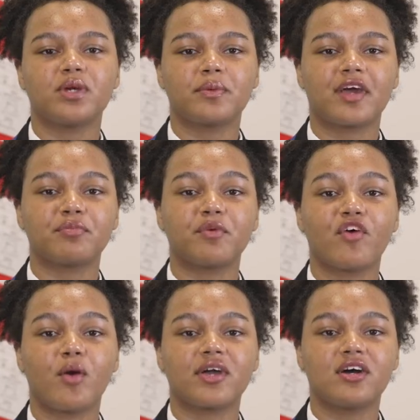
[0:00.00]
week we have
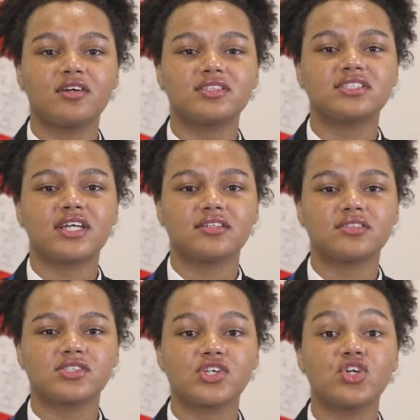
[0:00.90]
performing arts,
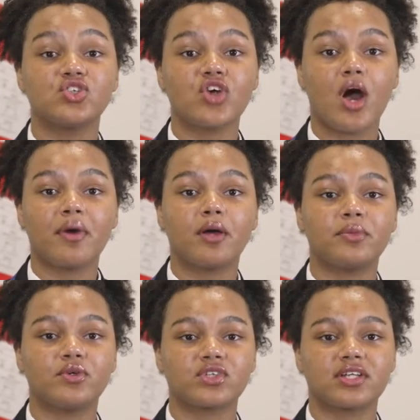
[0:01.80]
dance, drama and
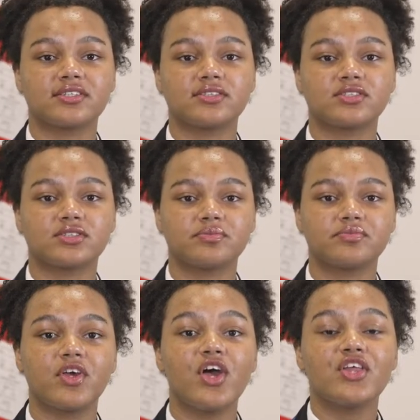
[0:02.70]
music lessons.
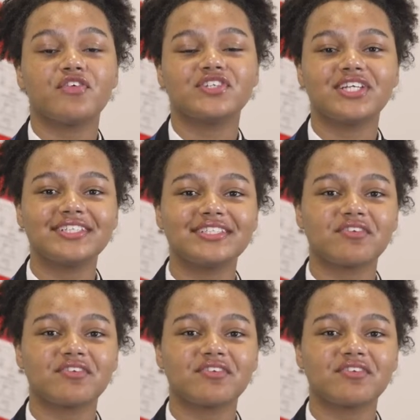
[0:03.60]
The facilities